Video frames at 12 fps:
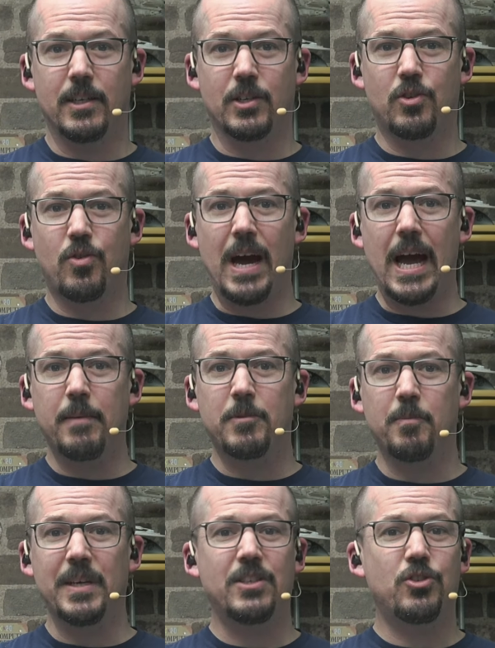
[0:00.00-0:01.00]

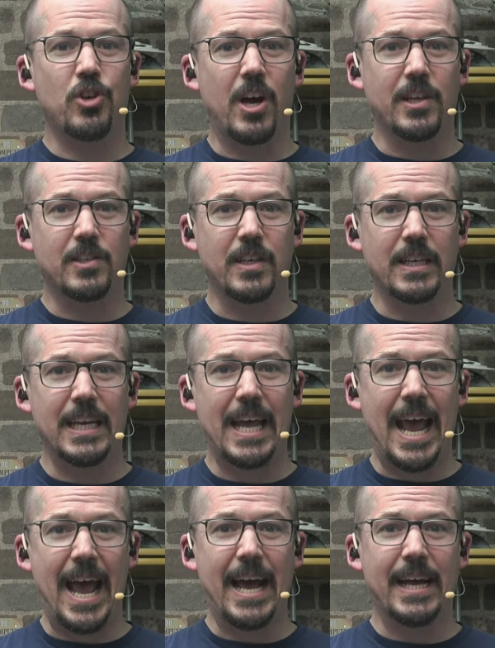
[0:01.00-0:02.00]
describes Miss Johnson
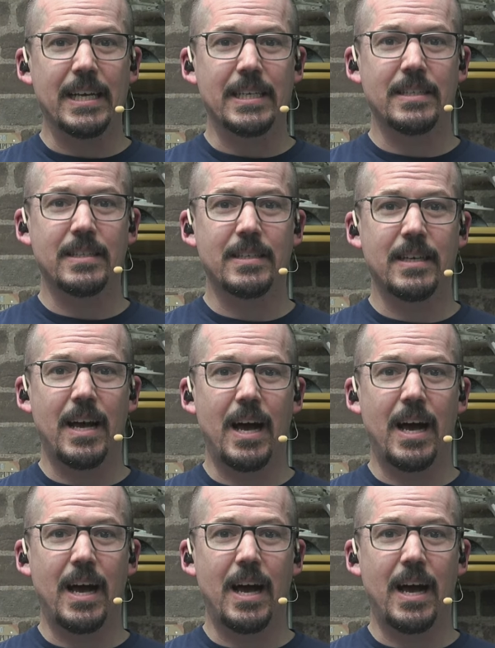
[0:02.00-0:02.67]
as